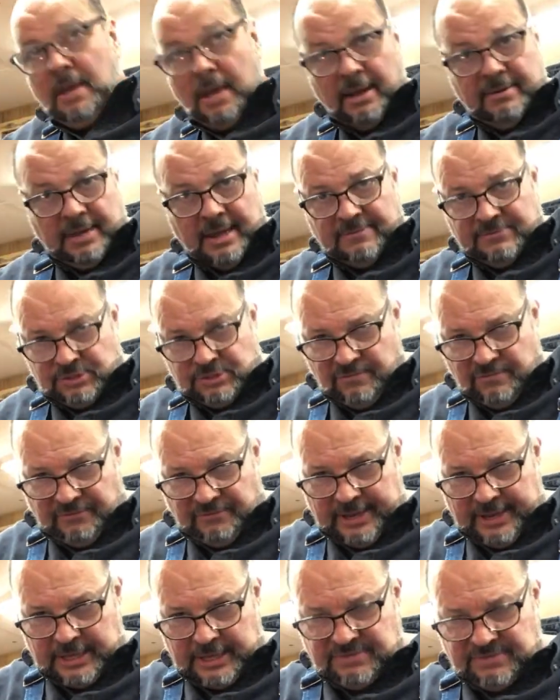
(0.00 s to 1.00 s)
I have 2
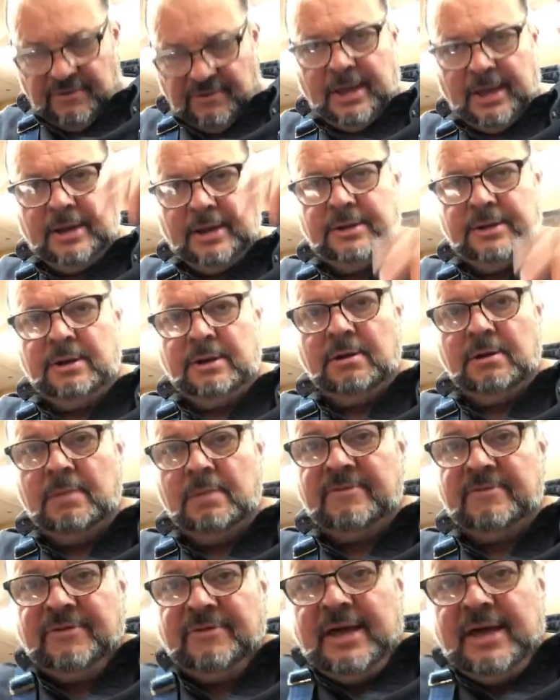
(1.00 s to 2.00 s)
flags flying, you know, I'm
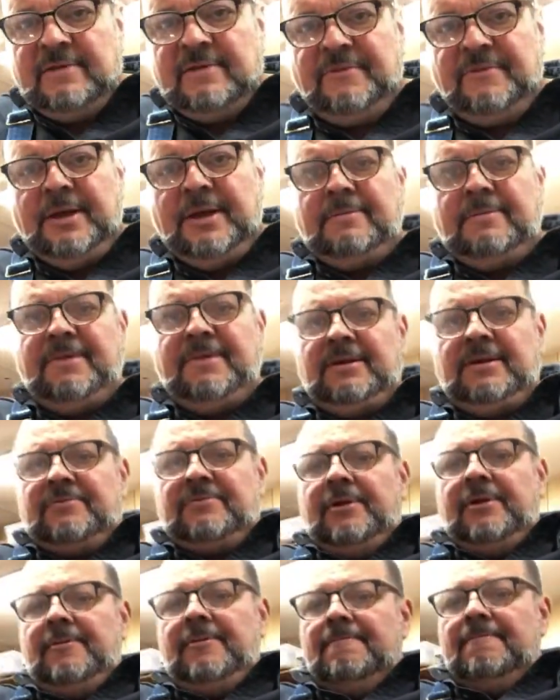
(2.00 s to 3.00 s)
a flag flying
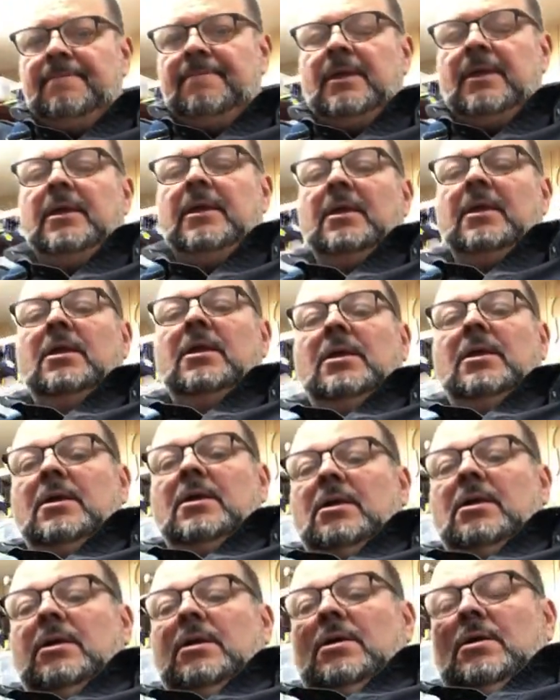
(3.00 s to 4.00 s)
patriot.
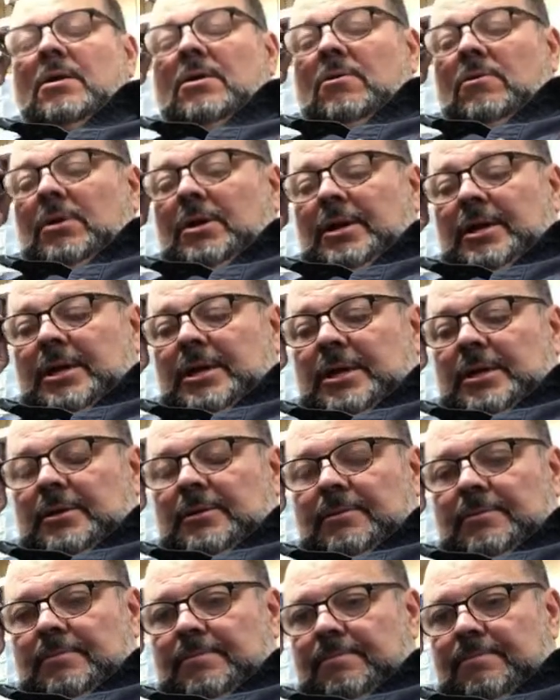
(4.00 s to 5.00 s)
Well,
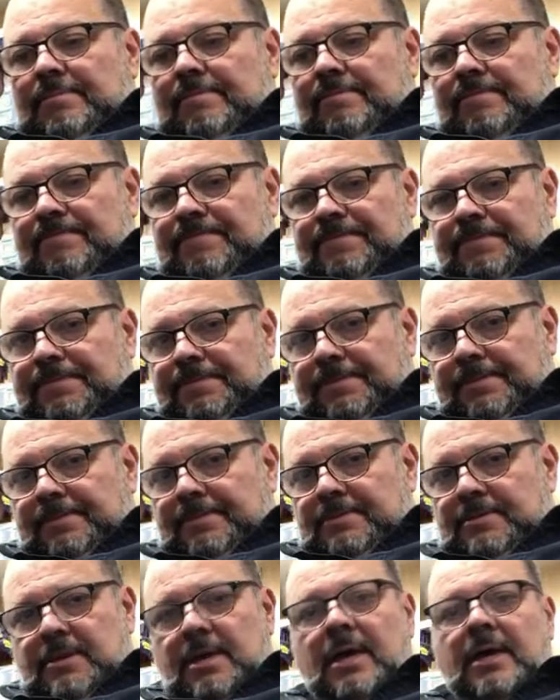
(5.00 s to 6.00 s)

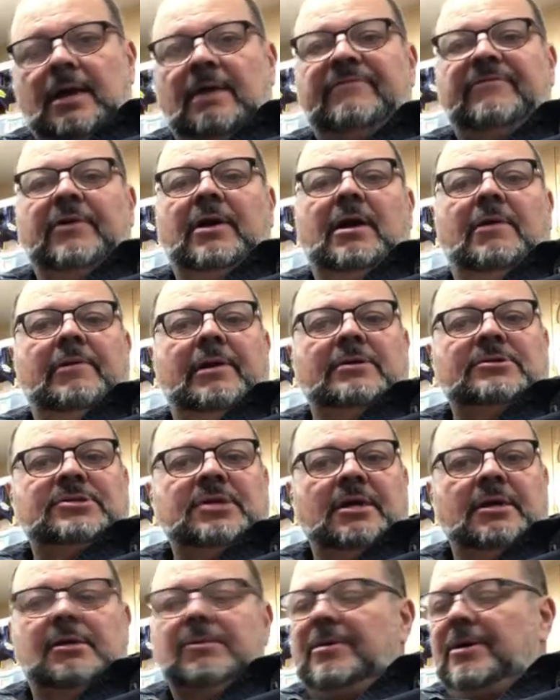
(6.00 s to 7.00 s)
God, I forgot what I was
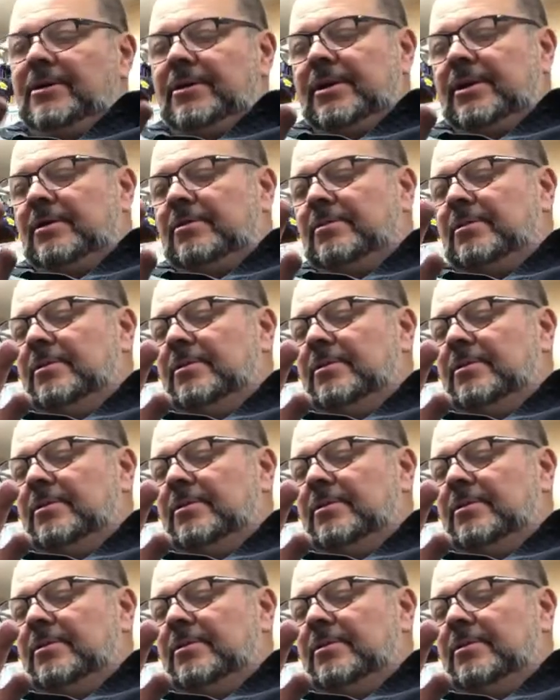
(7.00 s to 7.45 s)
talking about now.